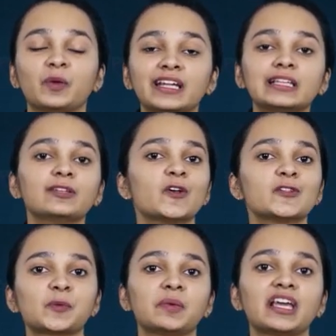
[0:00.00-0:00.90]
it will
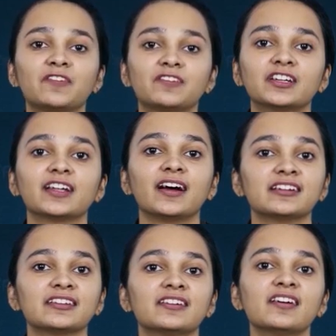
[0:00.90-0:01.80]
also be covered
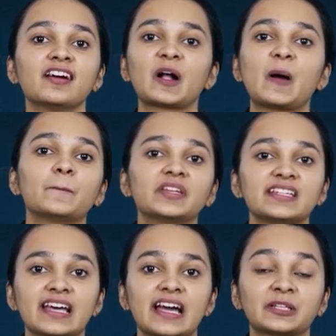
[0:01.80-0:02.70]
under the
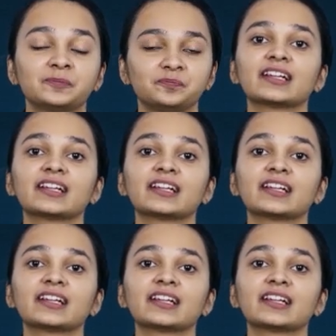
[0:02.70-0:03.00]
Companies Act.